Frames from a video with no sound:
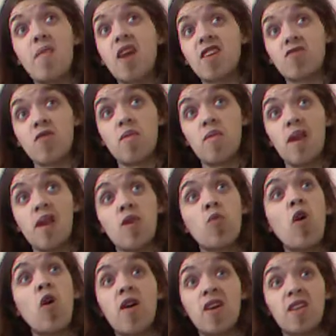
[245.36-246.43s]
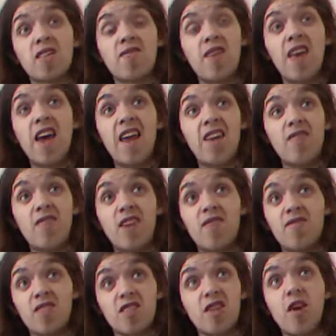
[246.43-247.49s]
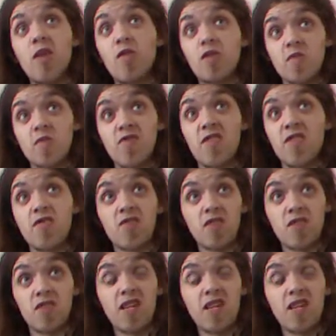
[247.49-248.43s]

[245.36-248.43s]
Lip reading: miserably, worse than anything in the Star Wars prequels,